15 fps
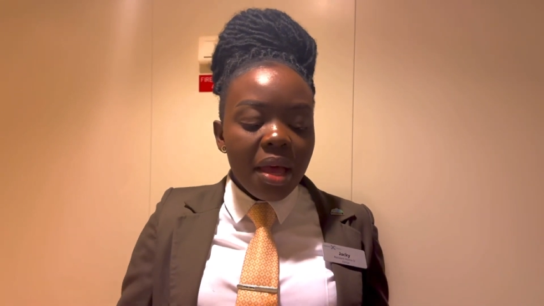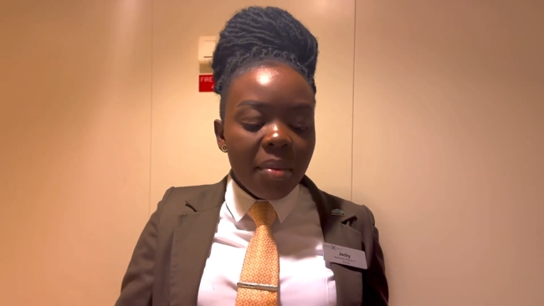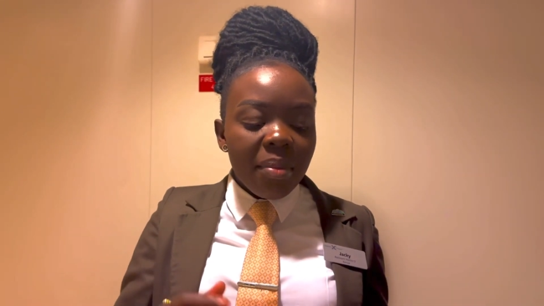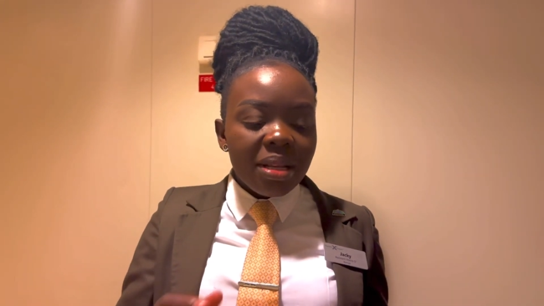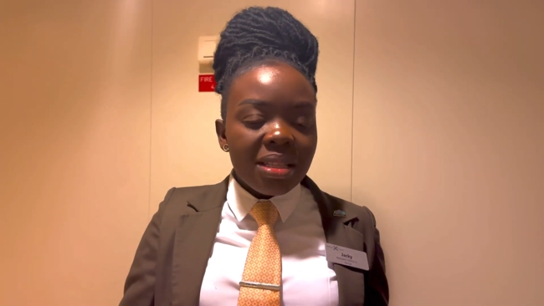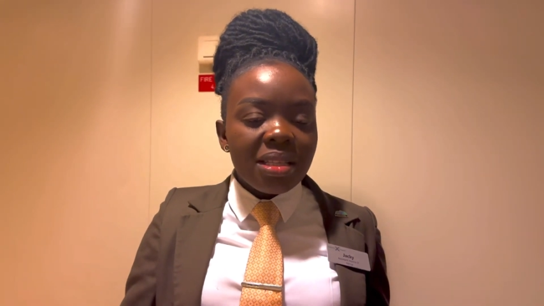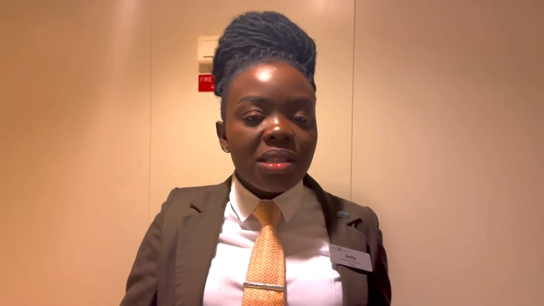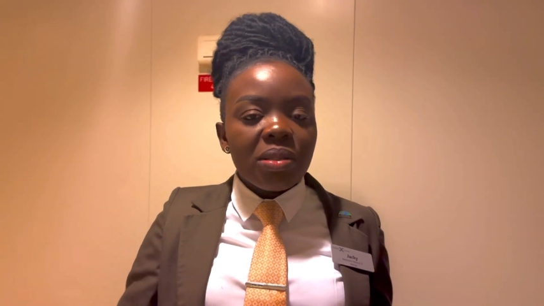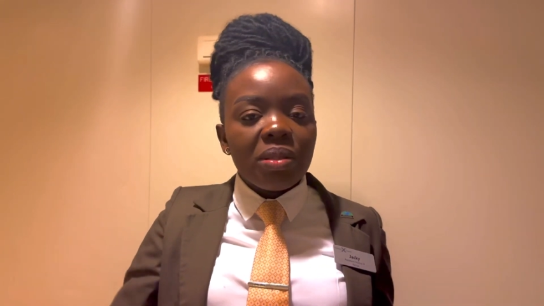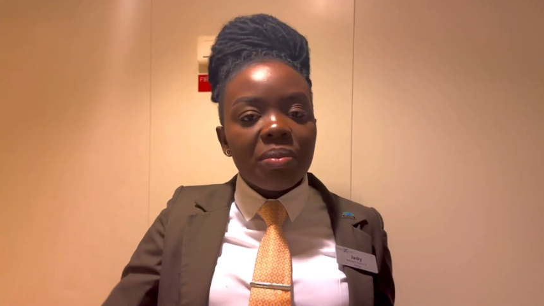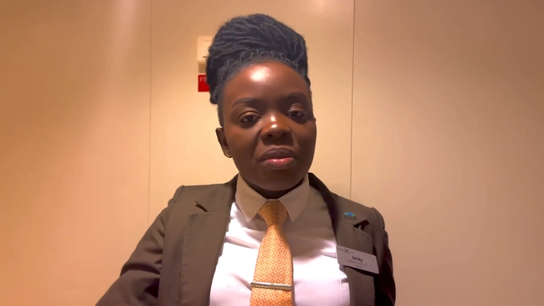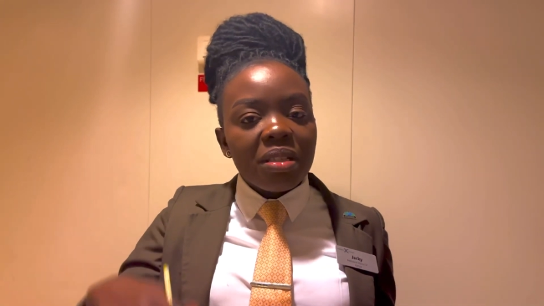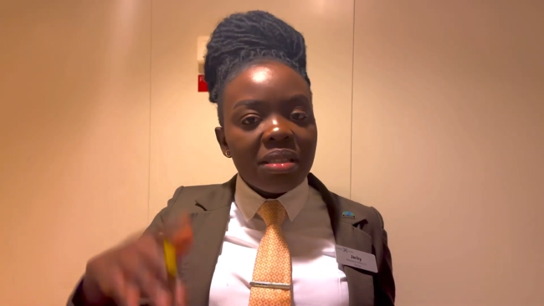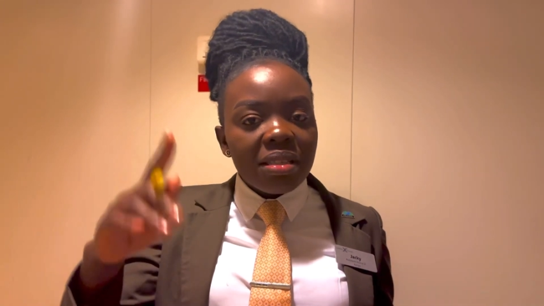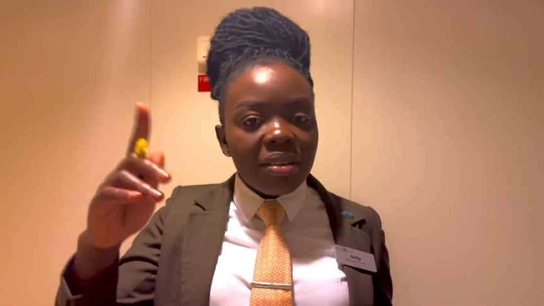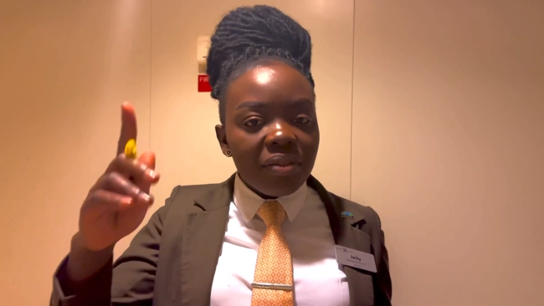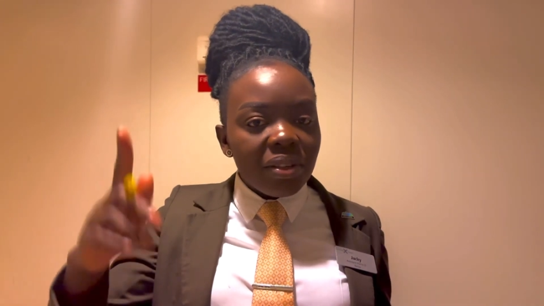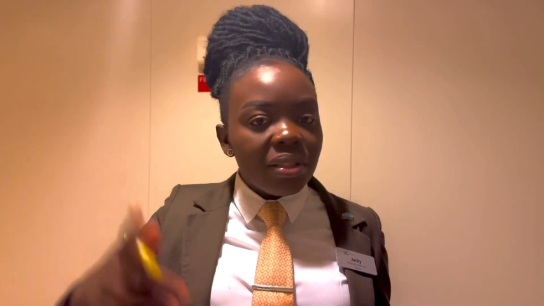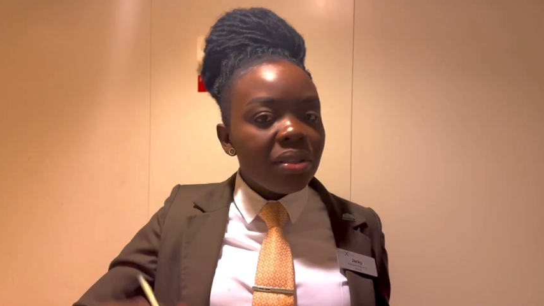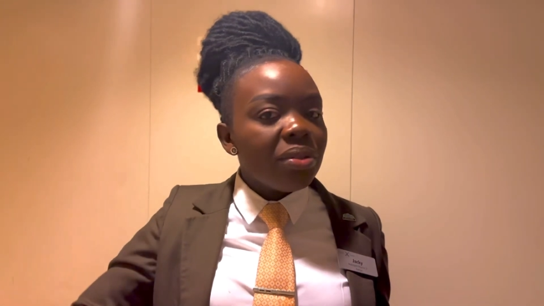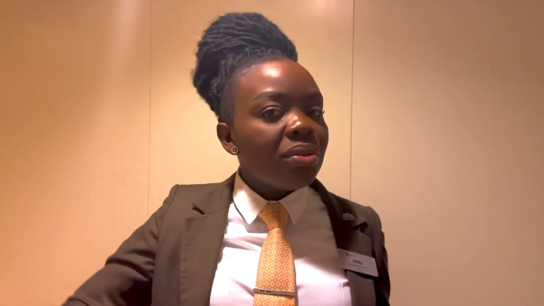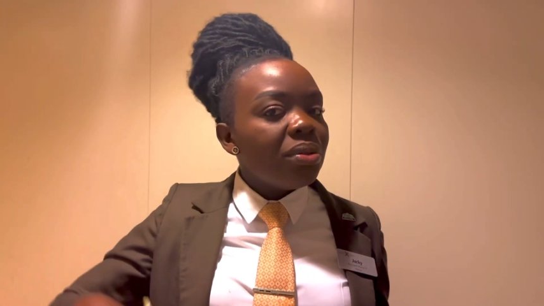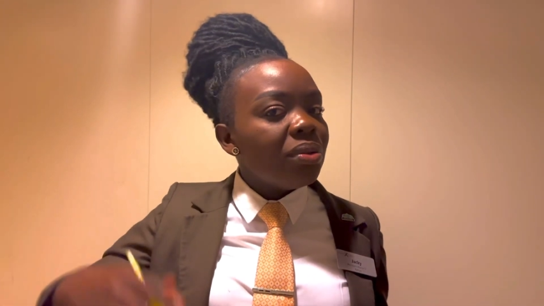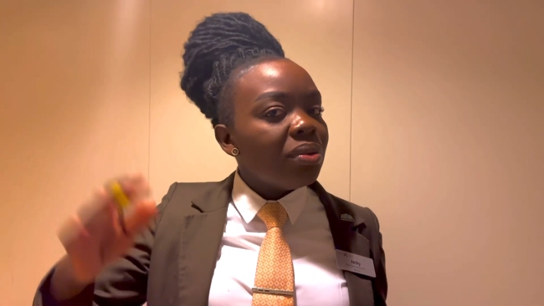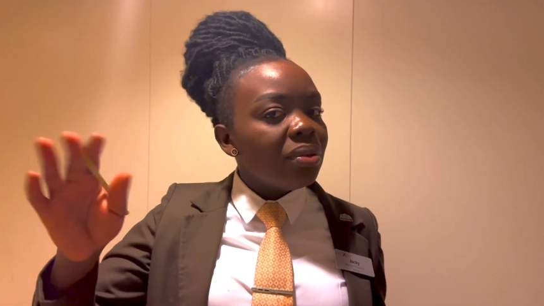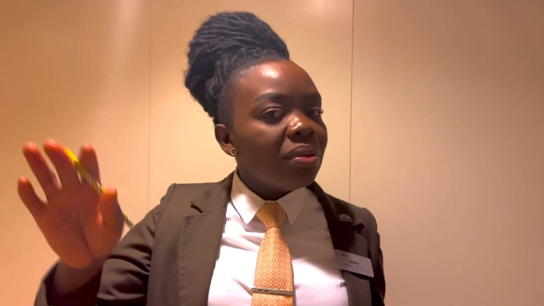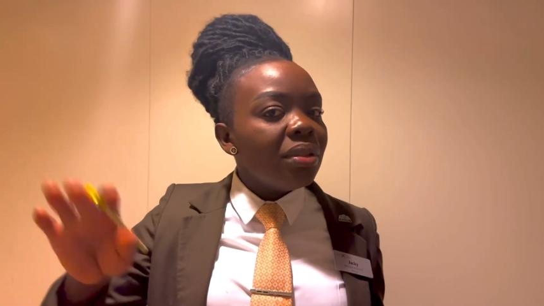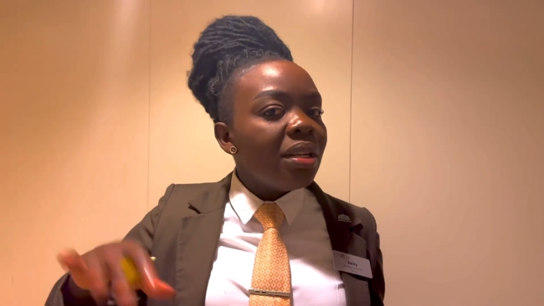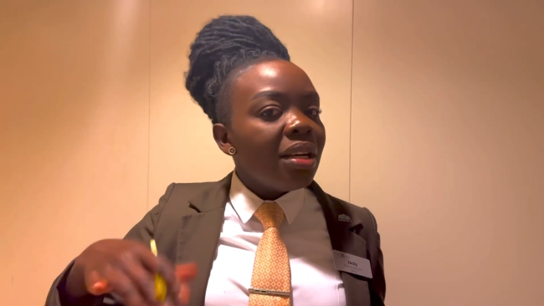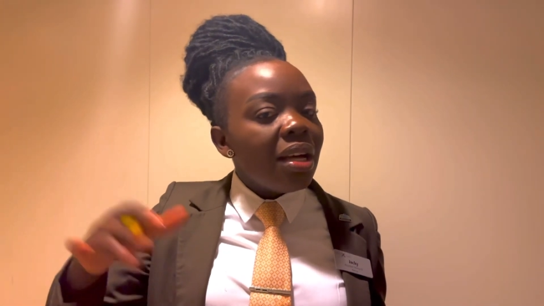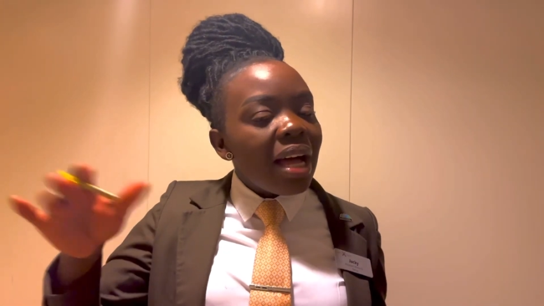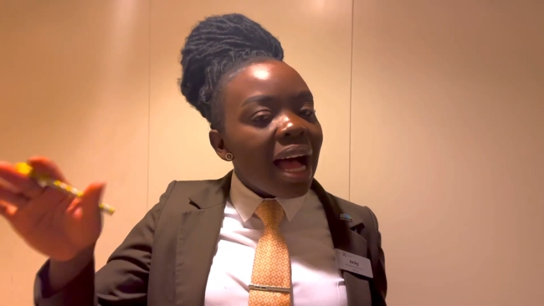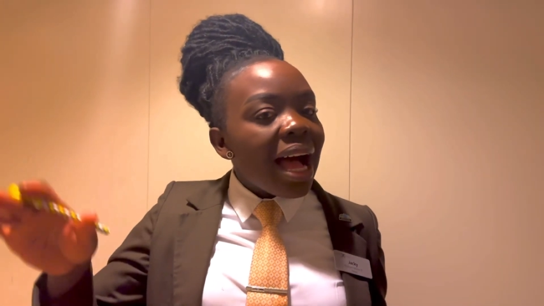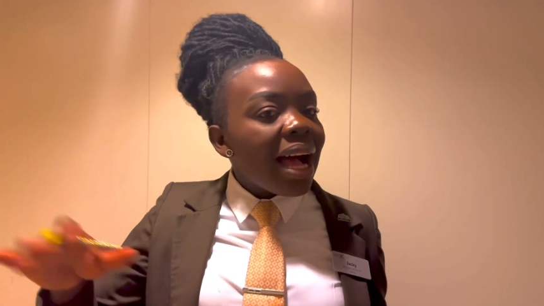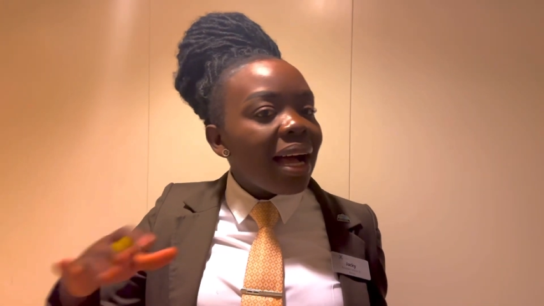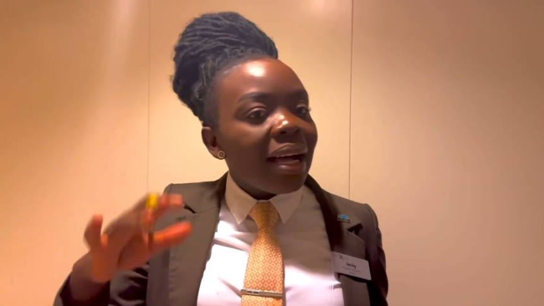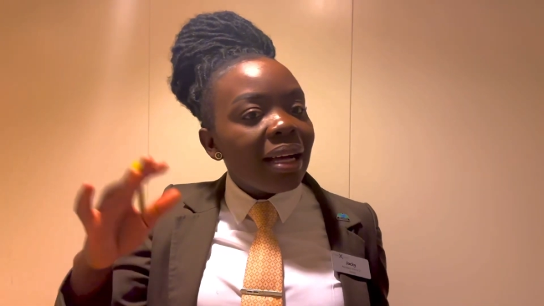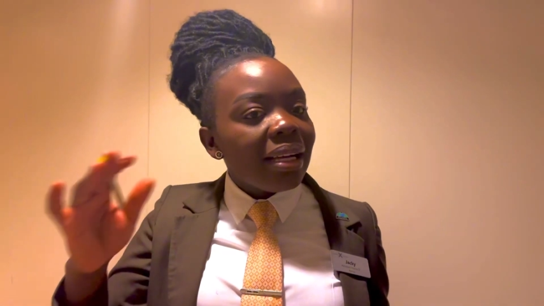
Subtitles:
But so I'm just giving you a